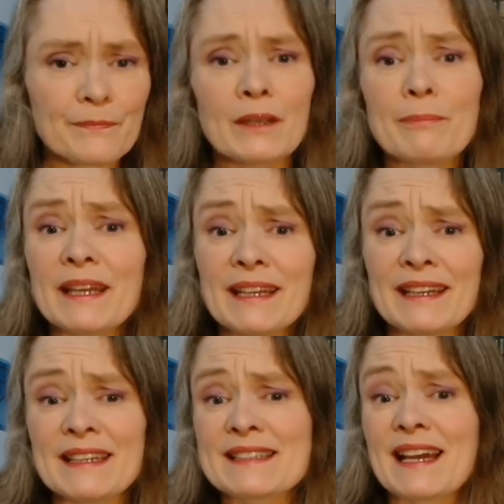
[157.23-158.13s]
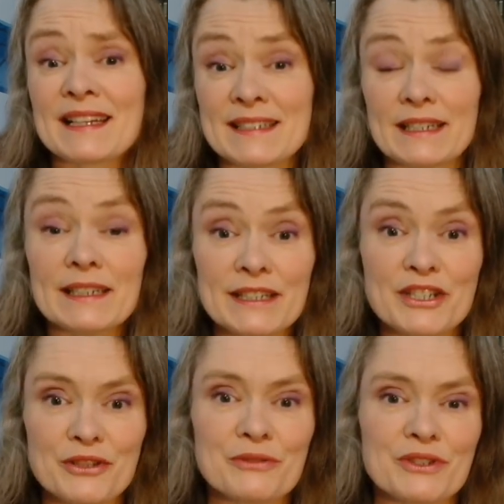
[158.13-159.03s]
making it ideally
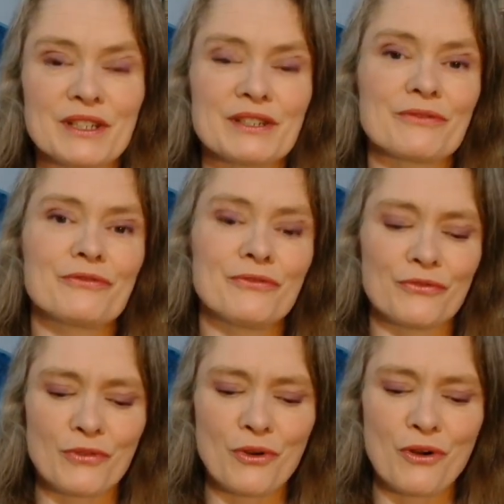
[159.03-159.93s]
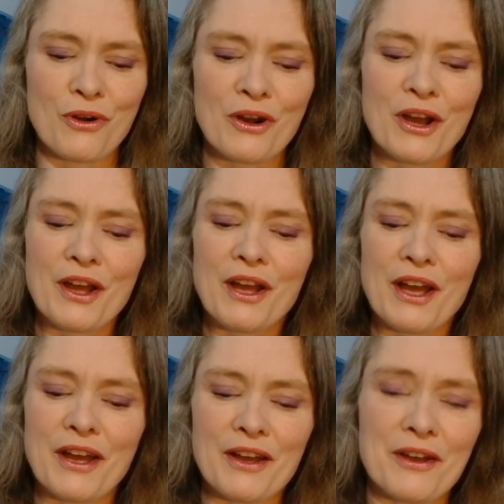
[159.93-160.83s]
suited for
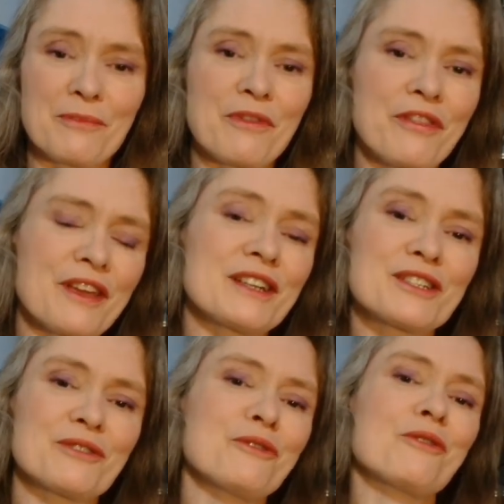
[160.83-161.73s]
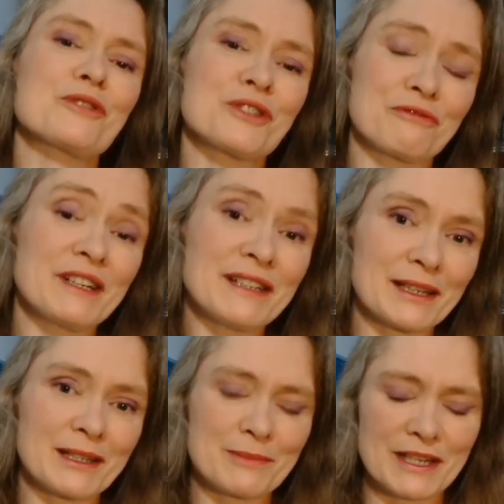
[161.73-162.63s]
theatre or screen
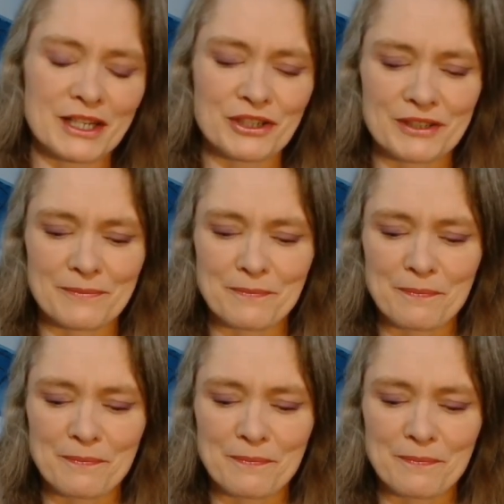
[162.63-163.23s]
adaptation.